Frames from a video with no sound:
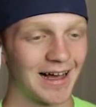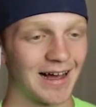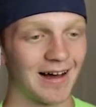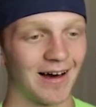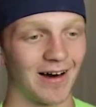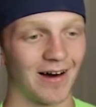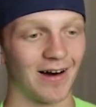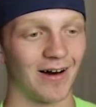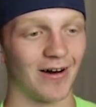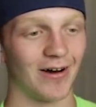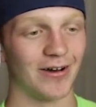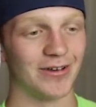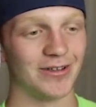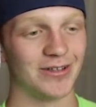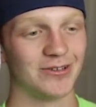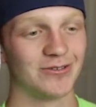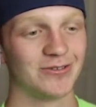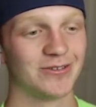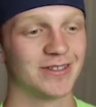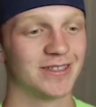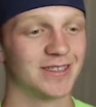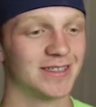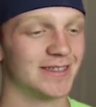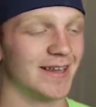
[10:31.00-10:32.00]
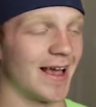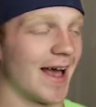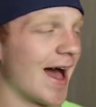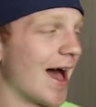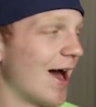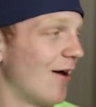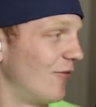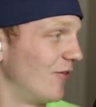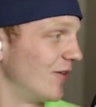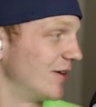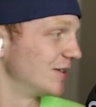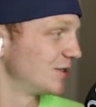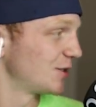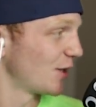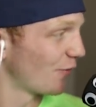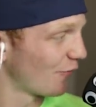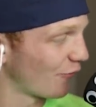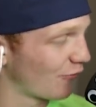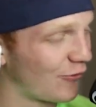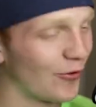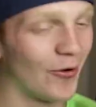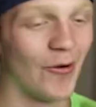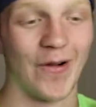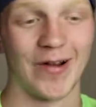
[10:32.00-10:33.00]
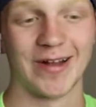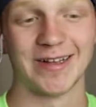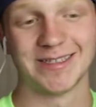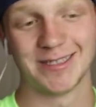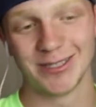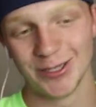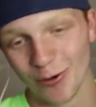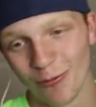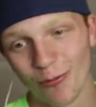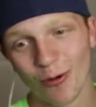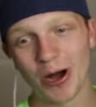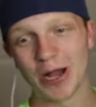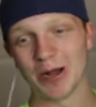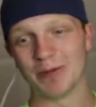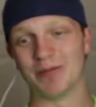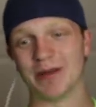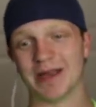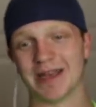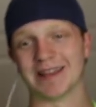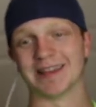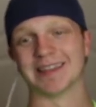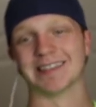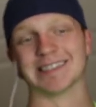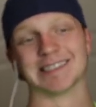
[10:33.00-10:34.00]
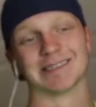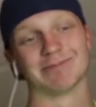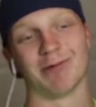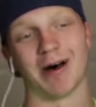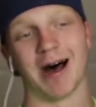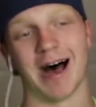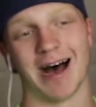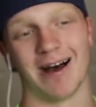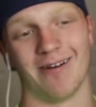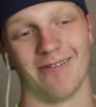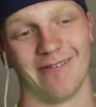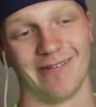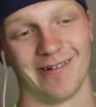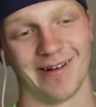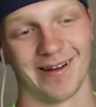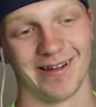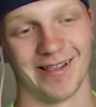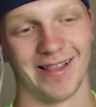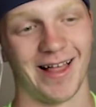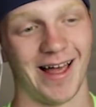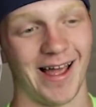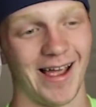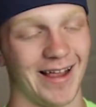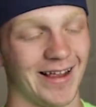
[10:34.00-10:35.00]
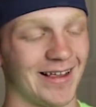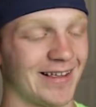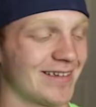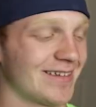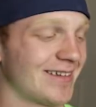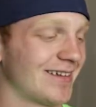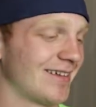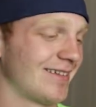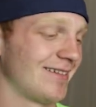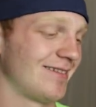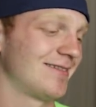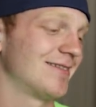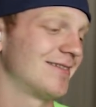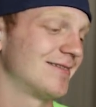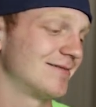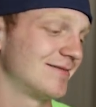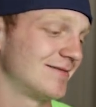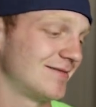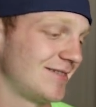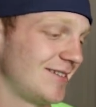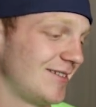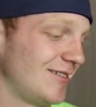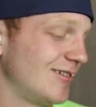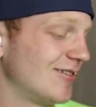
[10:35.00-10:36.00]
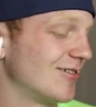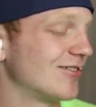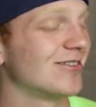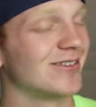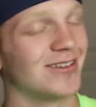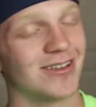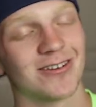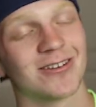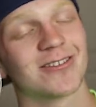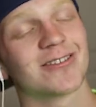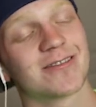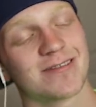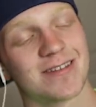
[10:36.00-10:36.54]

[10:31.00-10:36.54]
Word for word: Oh, you savage. Of course. You would be in the spot where, like, you're